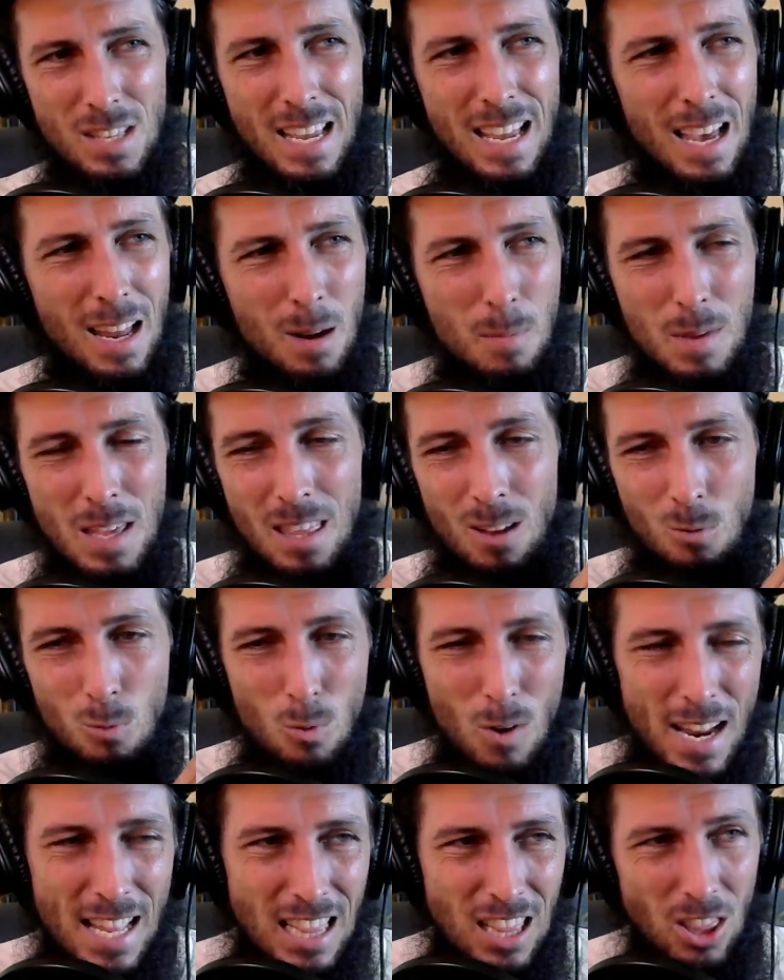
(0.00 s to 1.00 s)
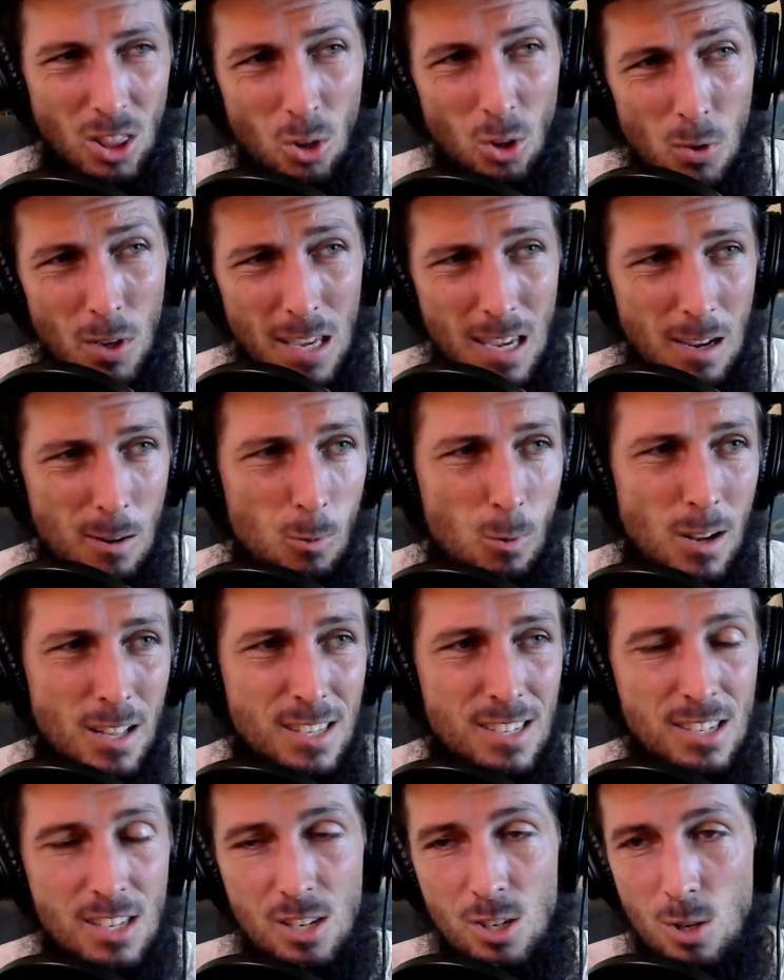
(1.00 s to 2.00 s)
They got to be the right looking
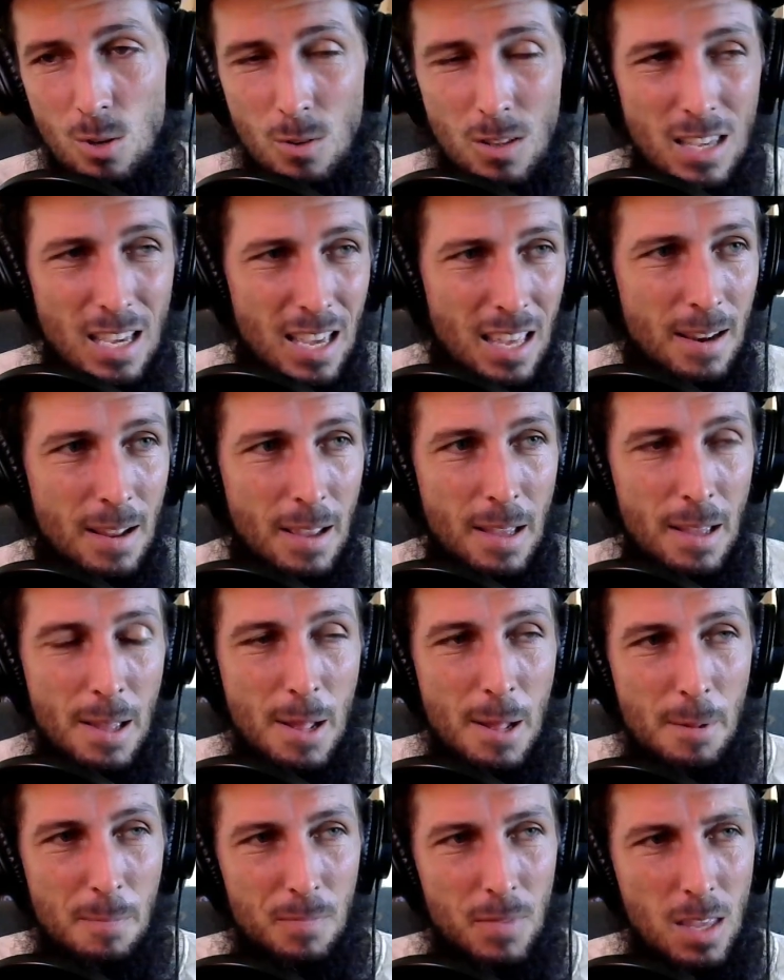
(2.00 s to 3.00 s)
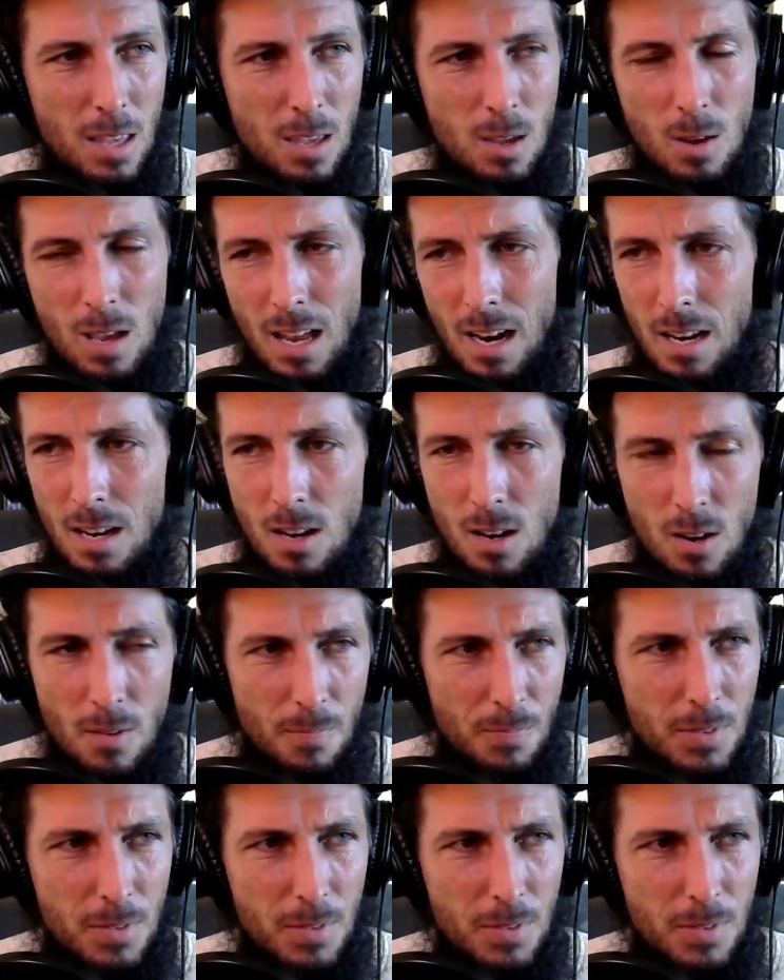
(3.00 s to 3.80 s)
ones that you get. You got to,